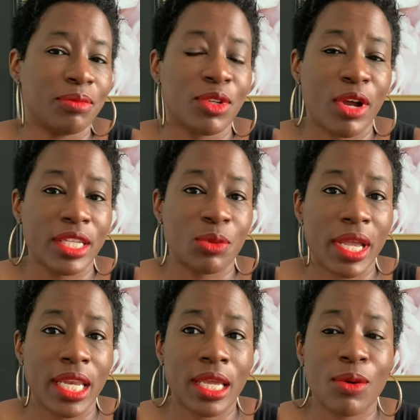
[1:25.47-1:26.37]

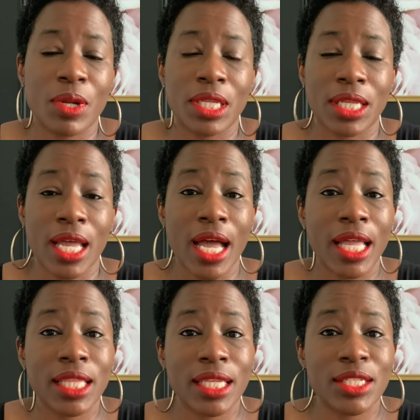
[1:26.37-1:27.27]
graduating, going into
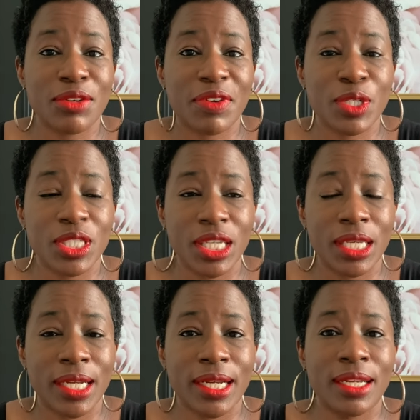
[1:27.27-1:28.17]
college her first
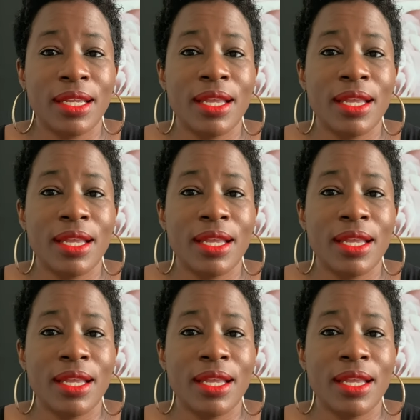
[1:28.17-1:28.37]
year.